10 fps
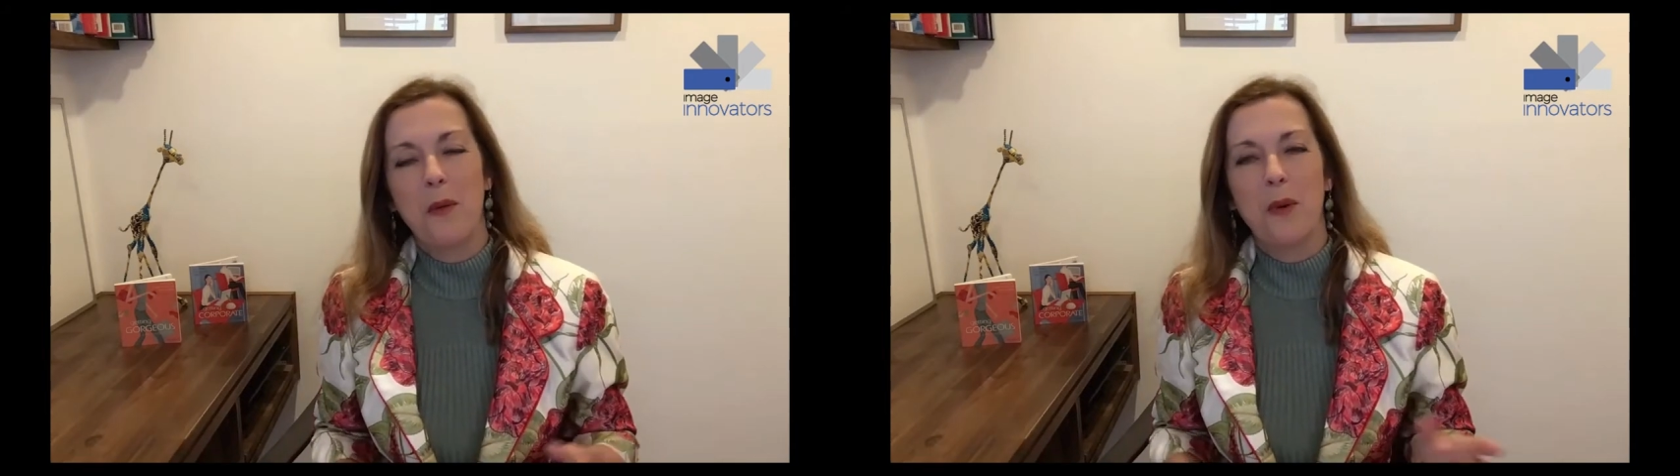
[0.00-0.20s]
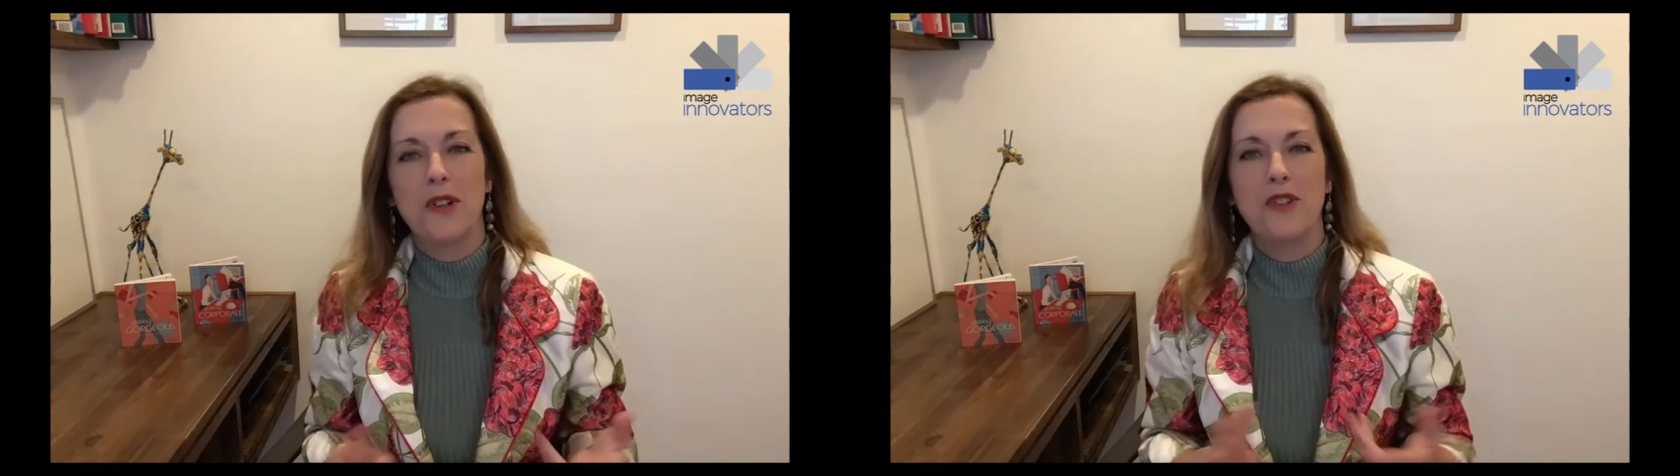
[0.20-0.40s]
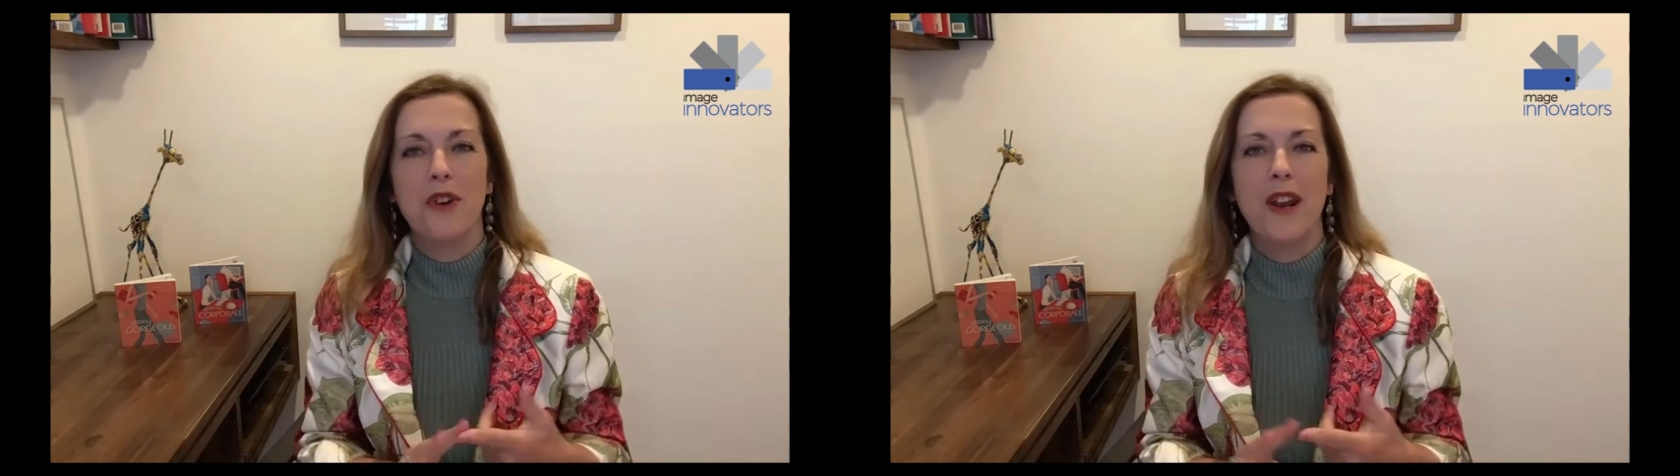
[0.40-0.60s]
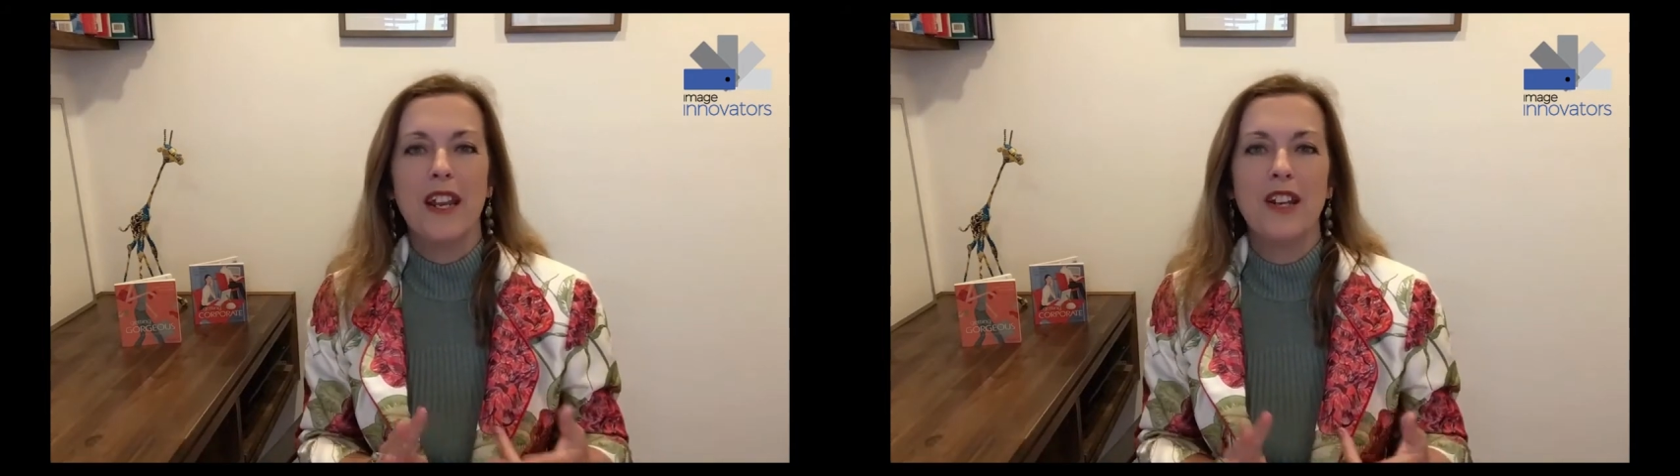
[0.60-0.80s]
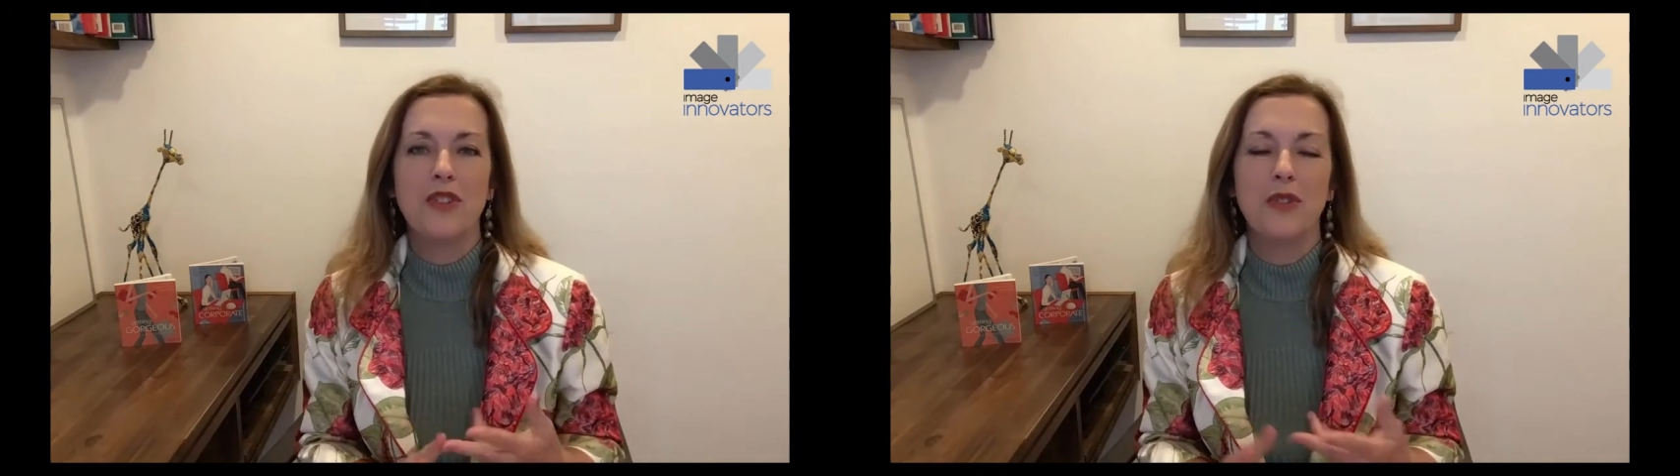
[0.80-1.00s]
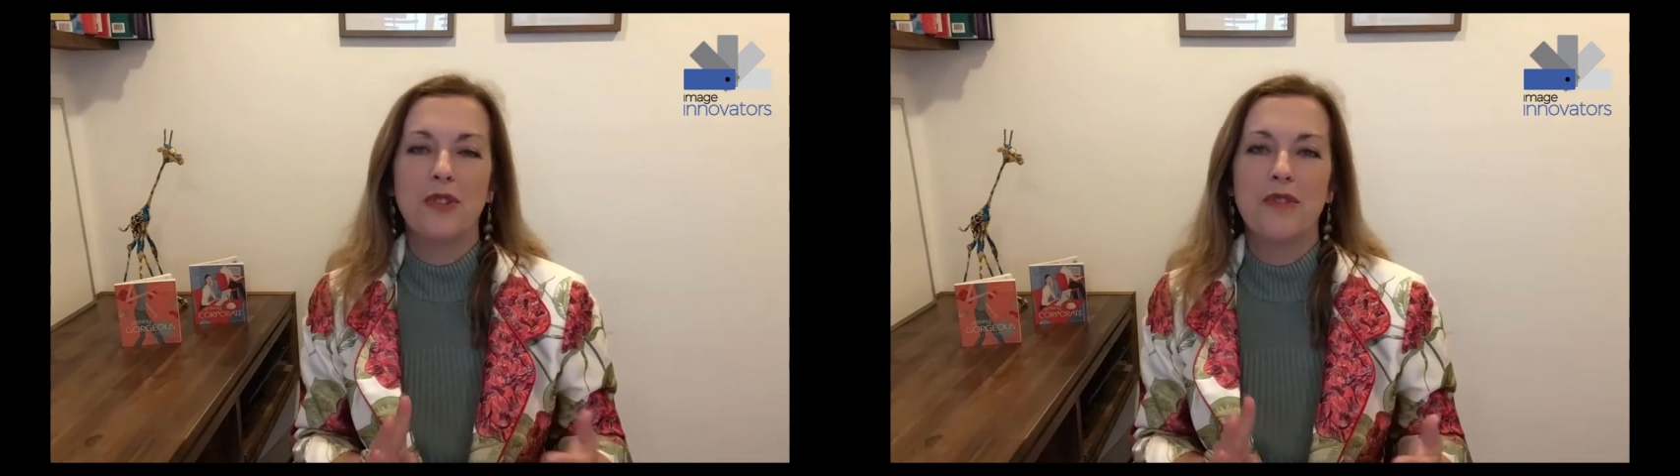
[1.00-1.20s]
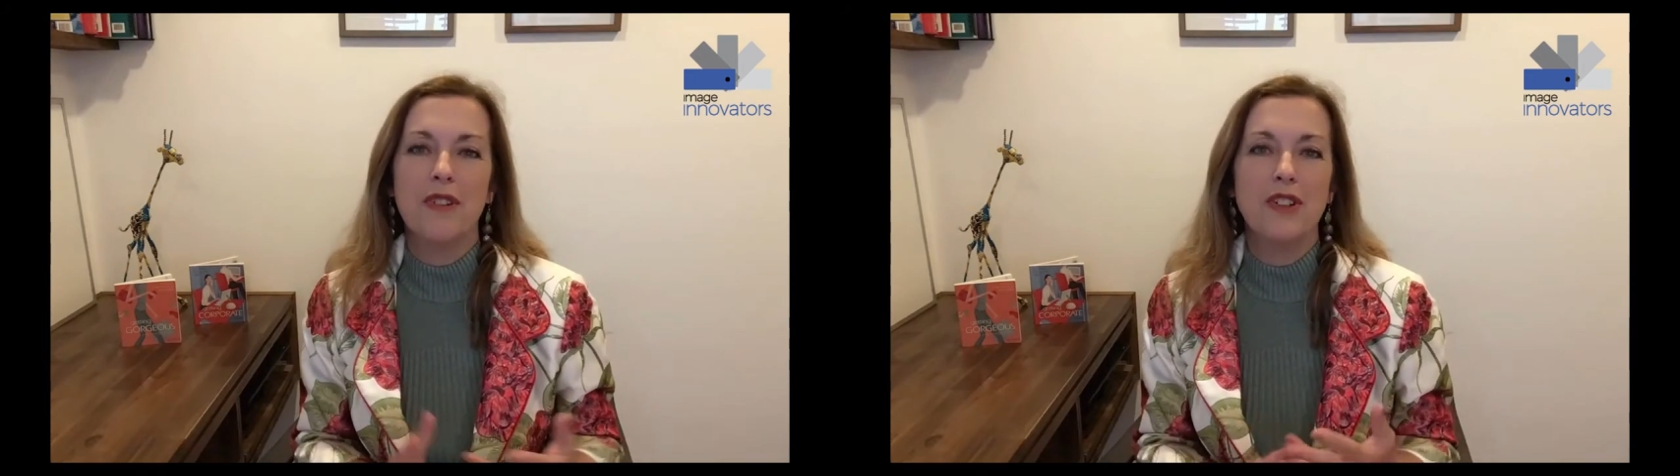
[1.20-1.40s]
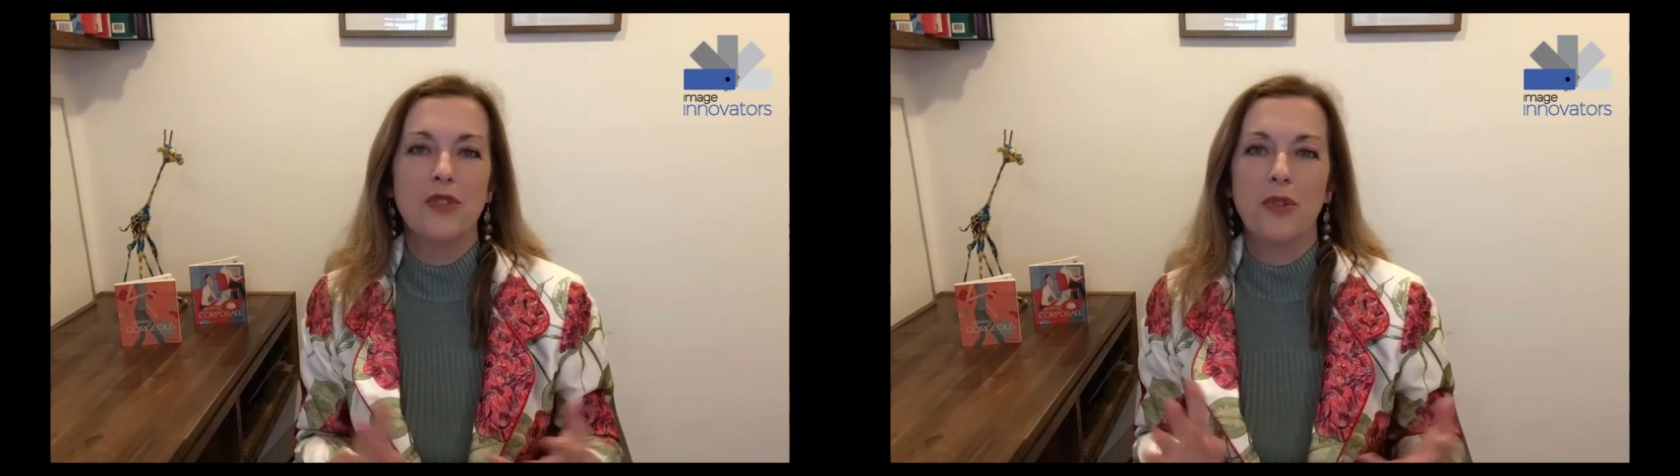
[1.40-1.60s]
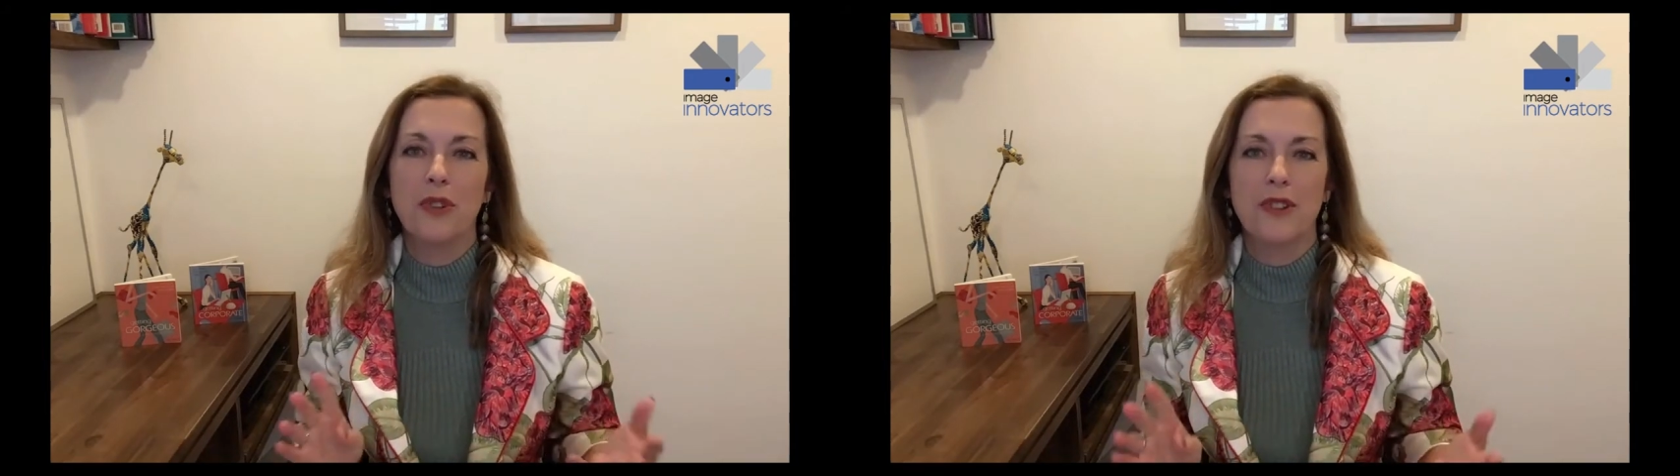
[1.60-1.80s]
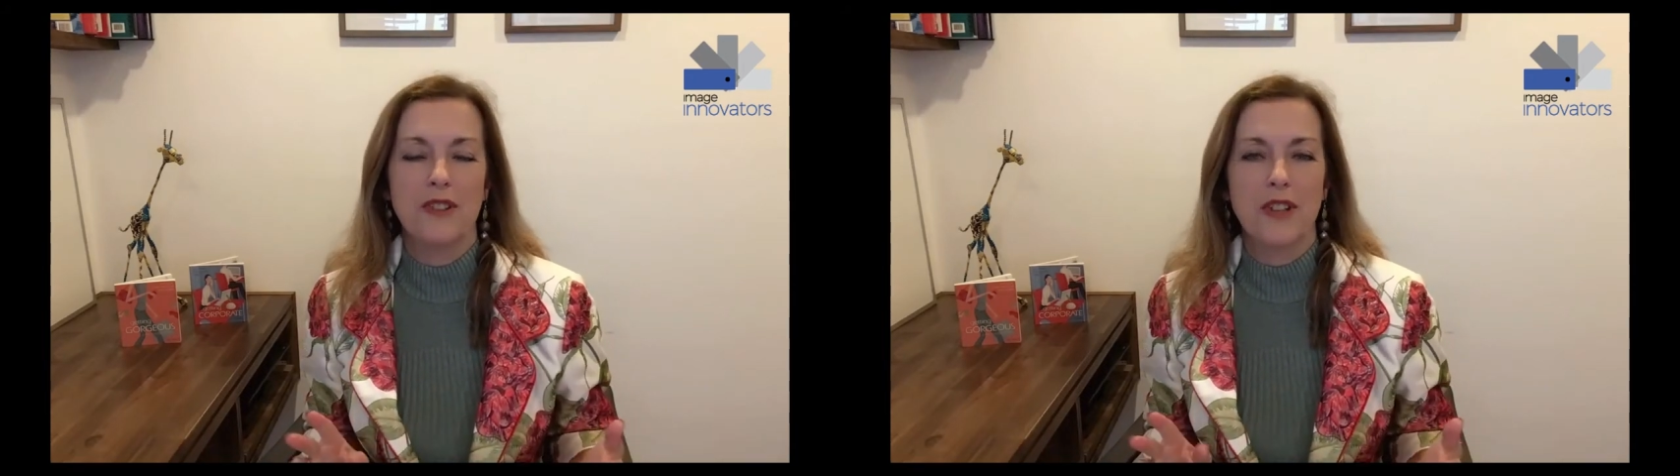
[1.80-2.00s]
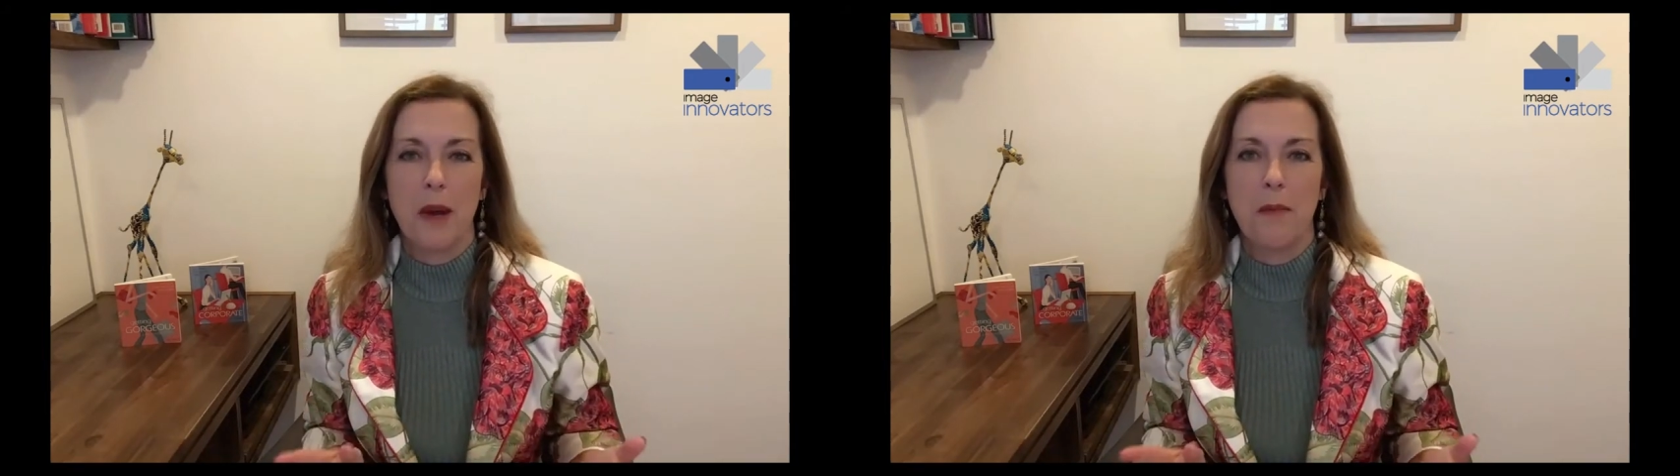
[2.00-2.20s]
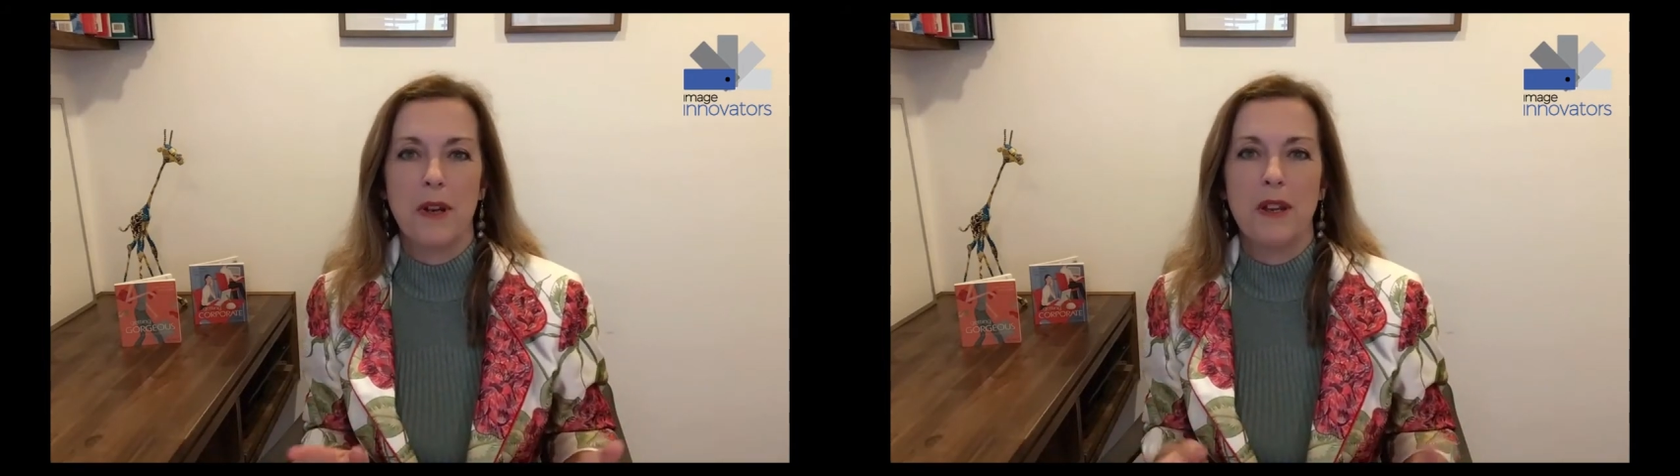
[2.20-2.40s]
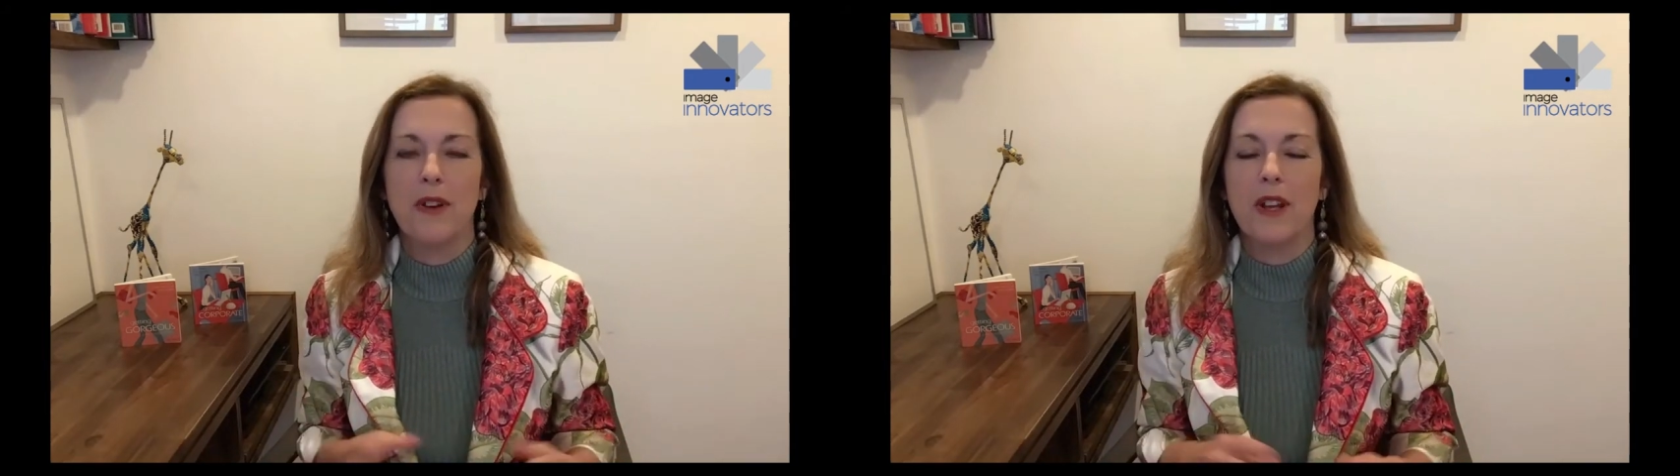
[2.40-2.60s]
We're a training, tools and resources company for